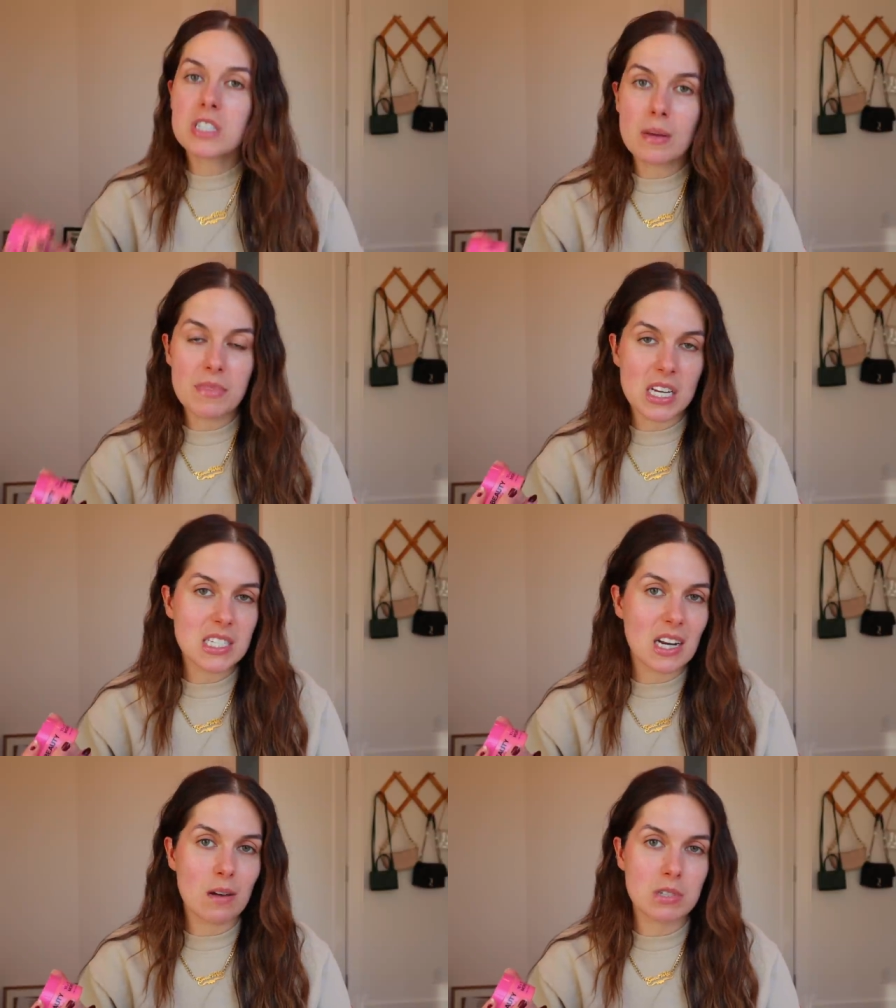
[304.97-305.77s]
some things
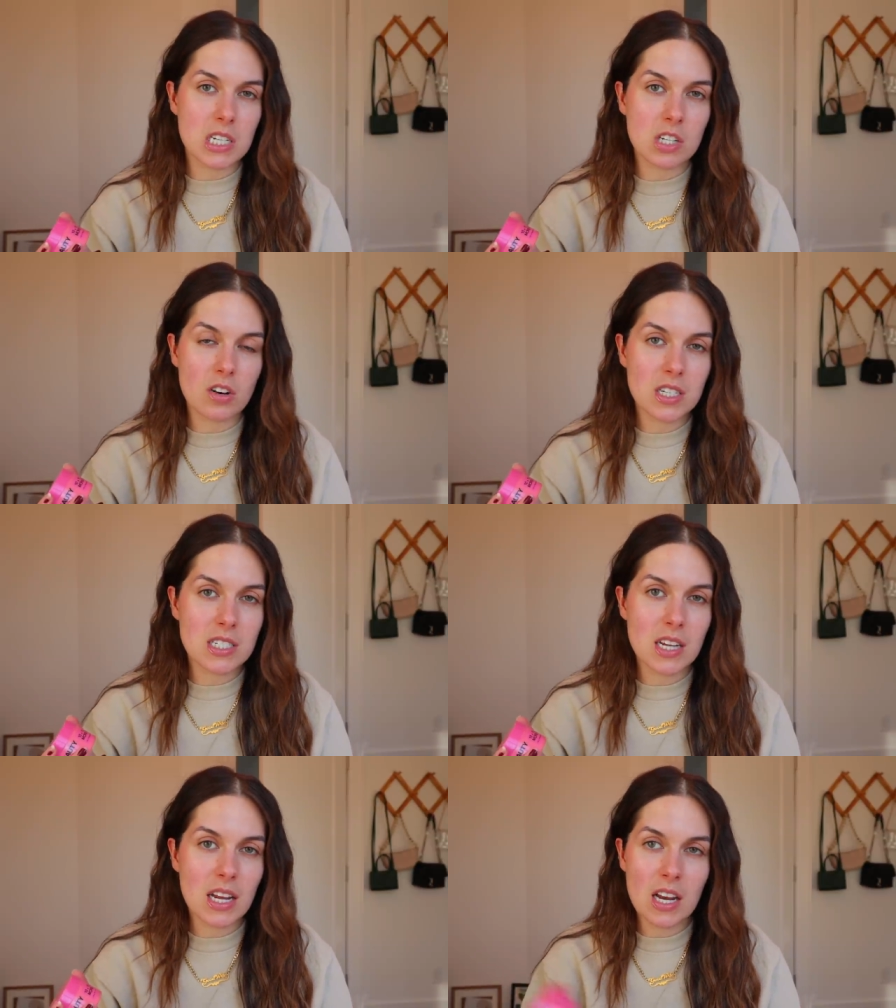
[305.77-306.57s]
that I was
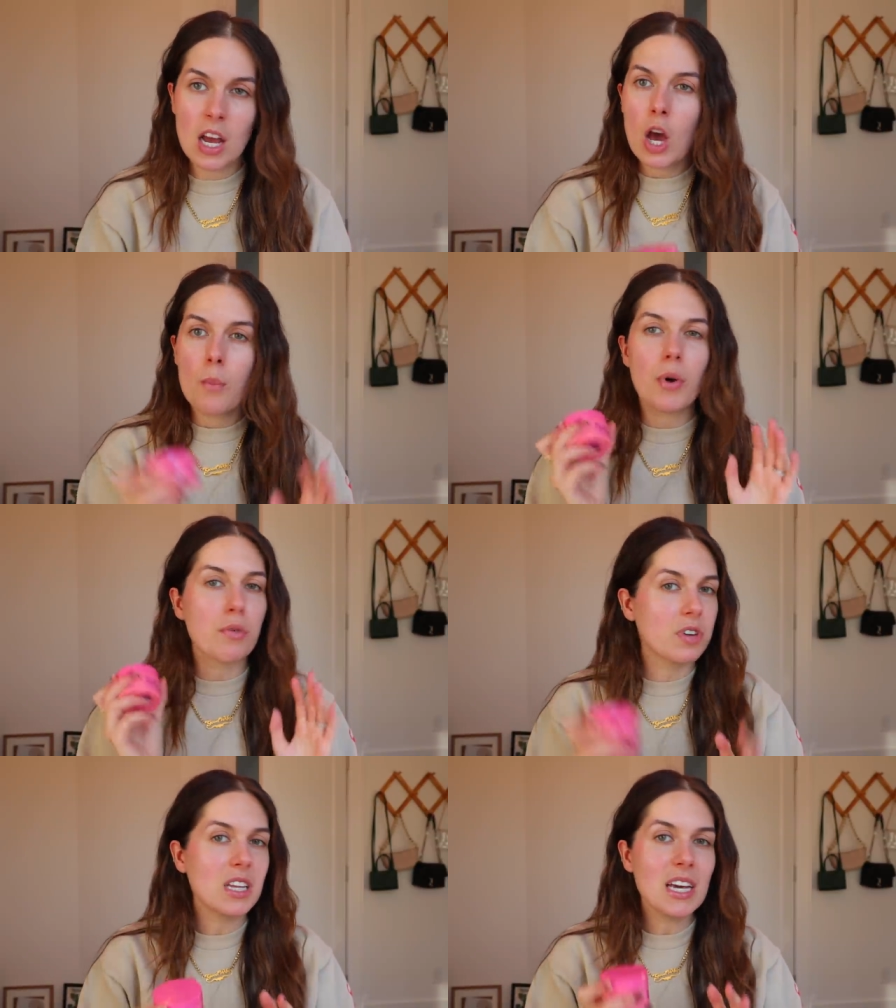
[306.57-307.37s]
interested in,
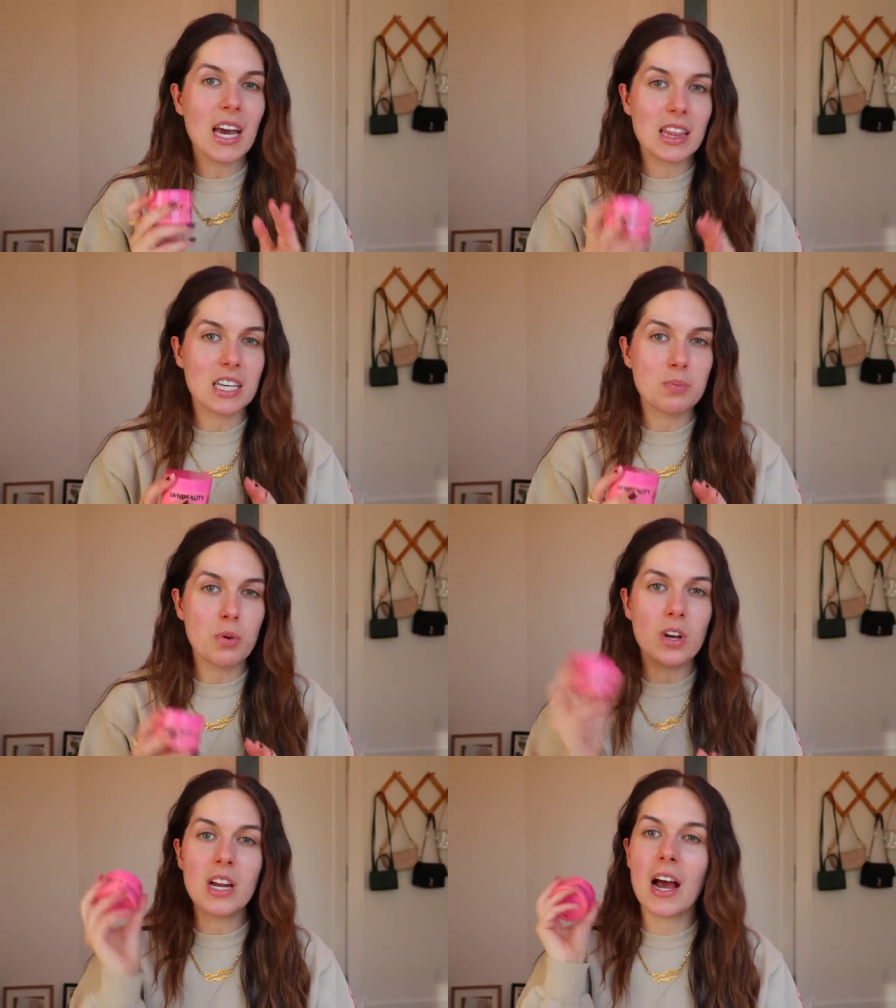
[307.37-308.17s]
but really at this
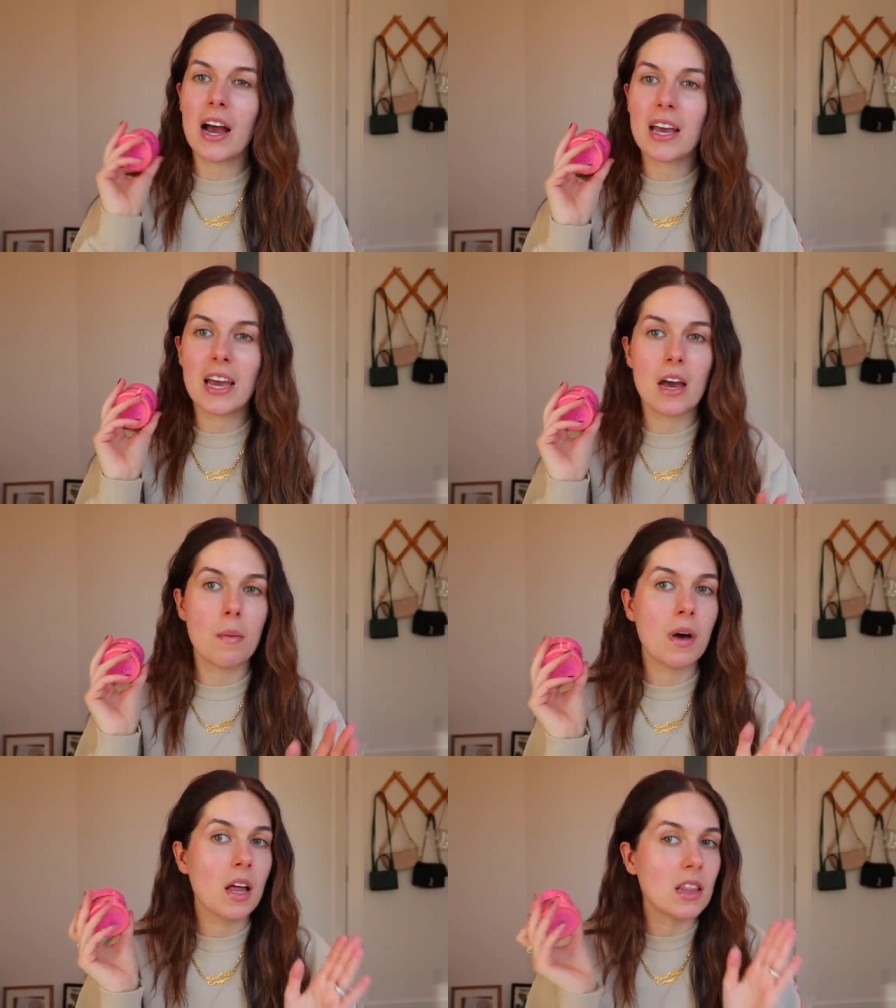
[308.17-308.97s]
point, I
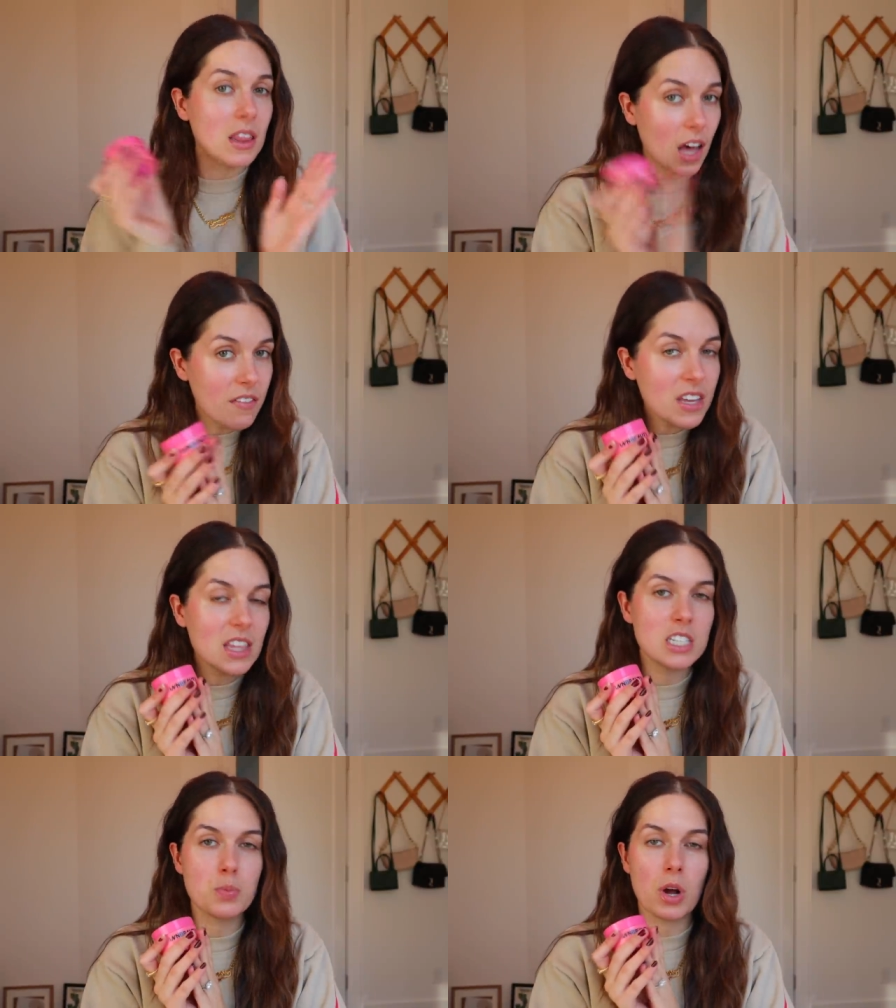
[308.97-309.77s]
am loving
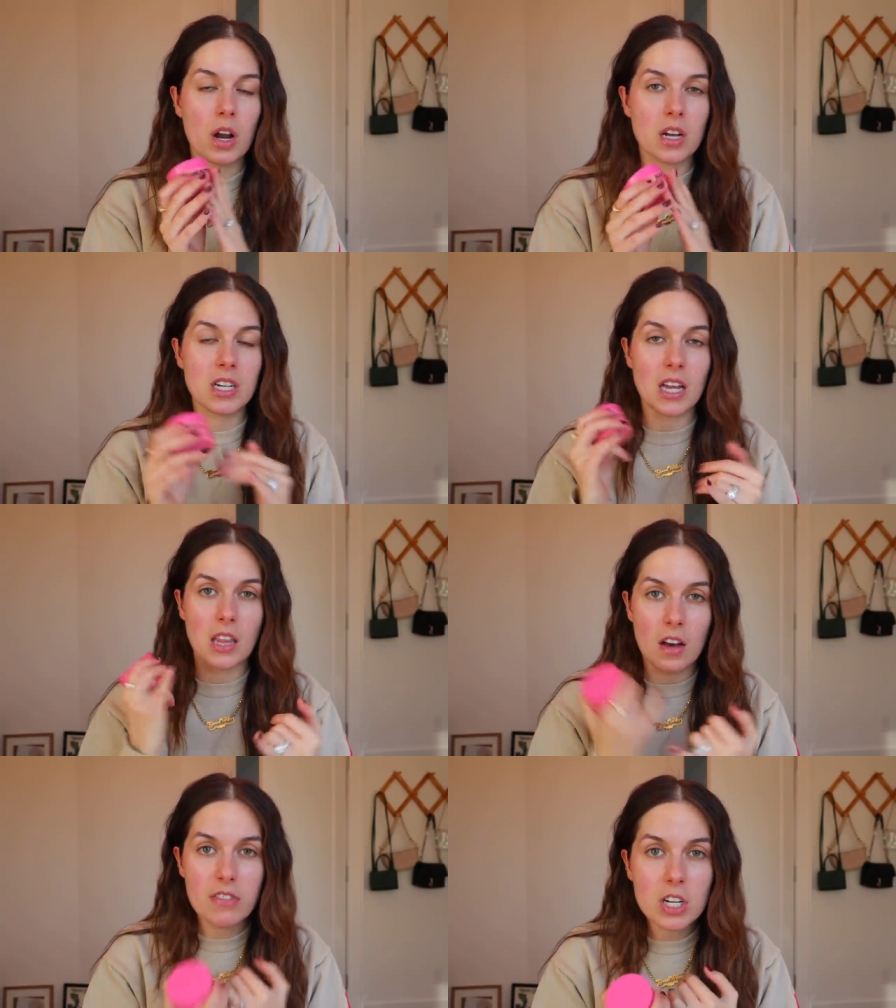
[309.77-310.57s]
this product. I
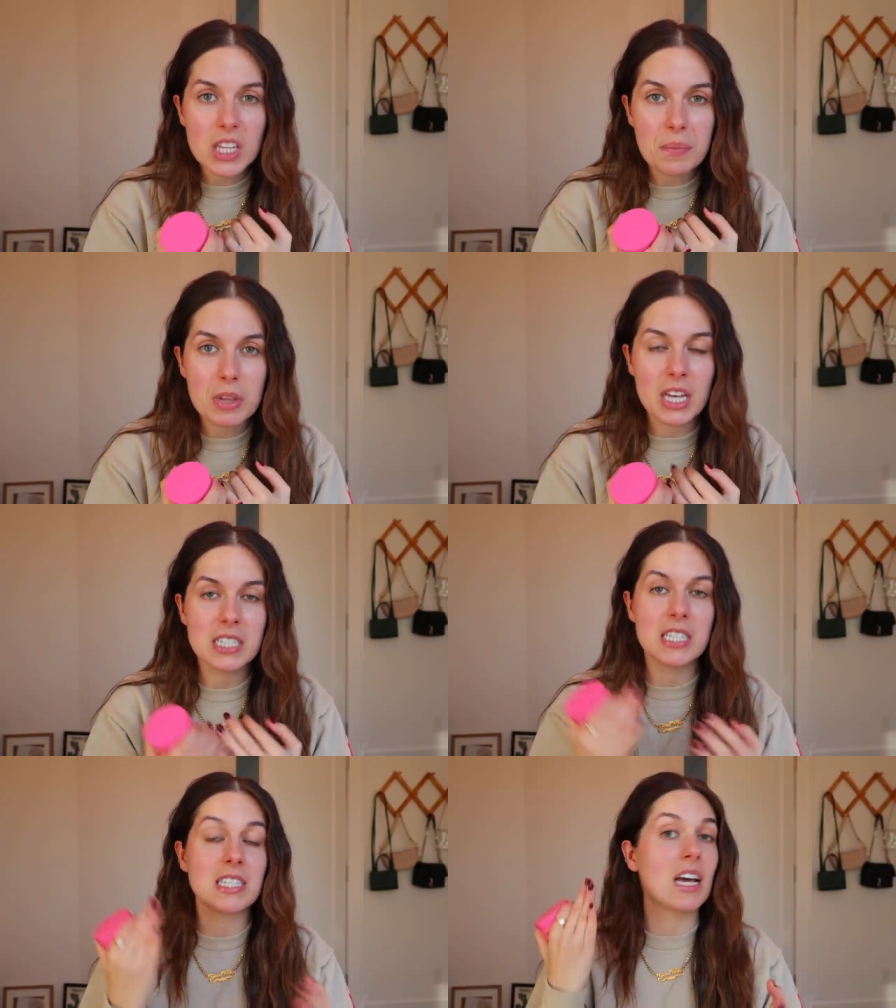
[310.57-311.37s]
love their lip
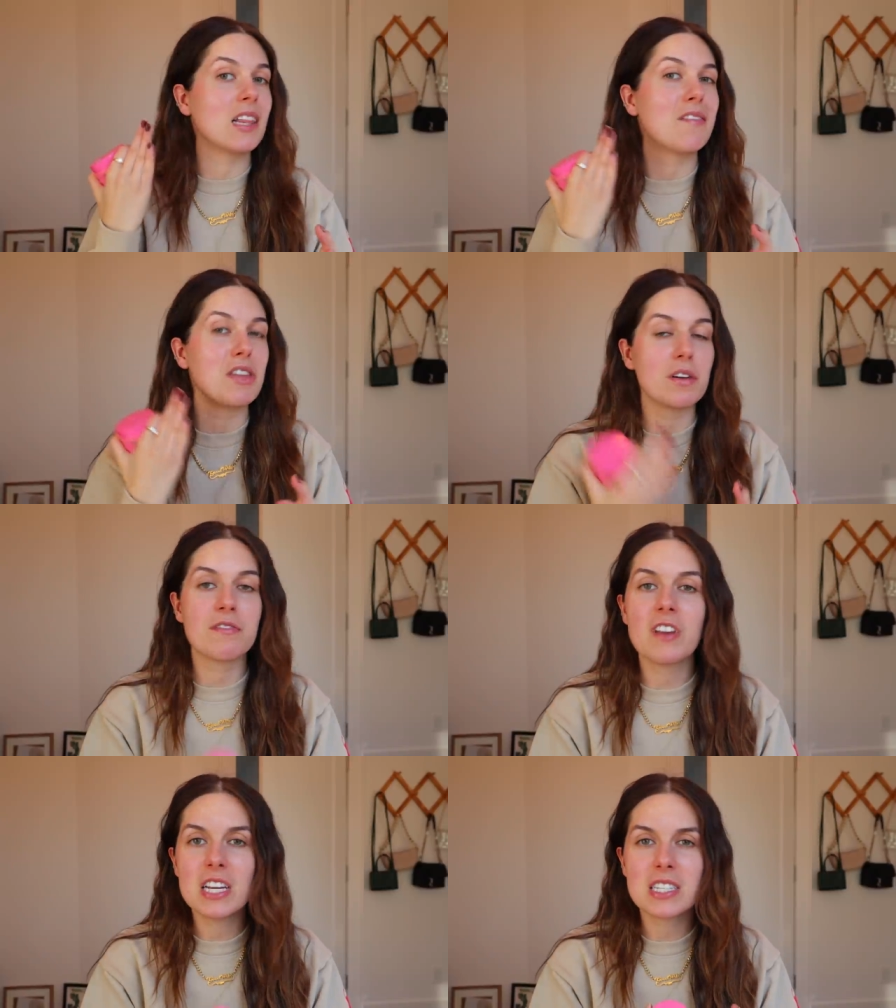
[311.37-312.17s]
glazes. I love their
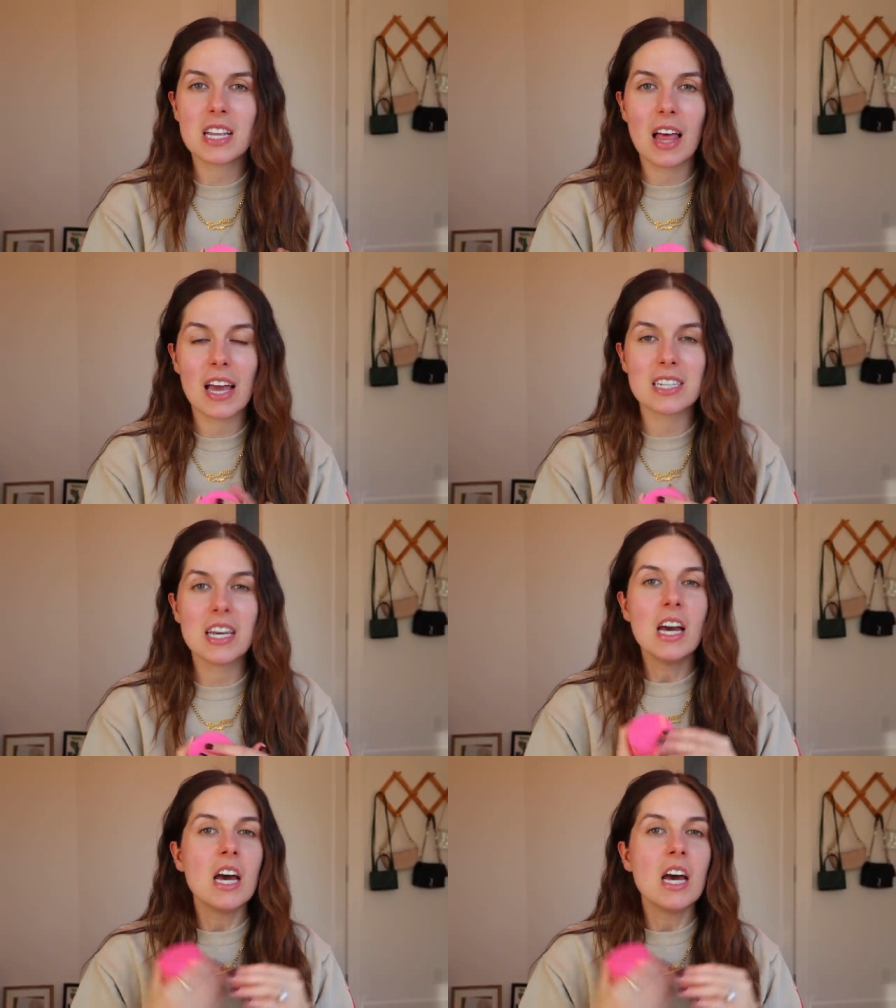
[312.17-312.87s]
face glaze.